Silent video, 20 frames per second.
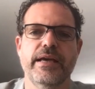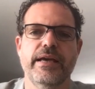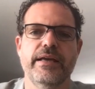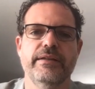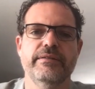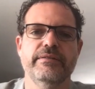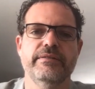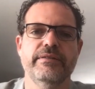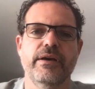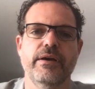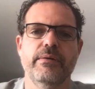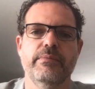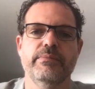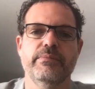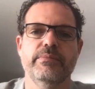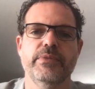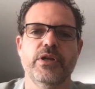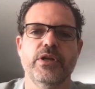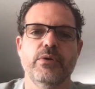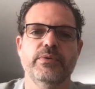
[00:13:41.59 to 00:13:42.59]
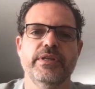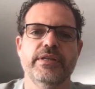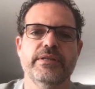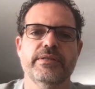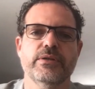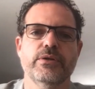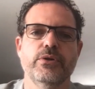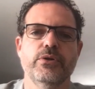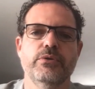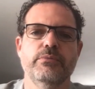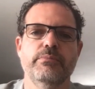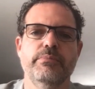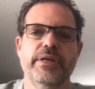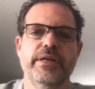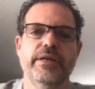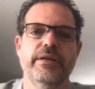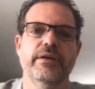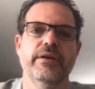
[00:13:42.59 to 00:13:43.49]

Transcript: and this could be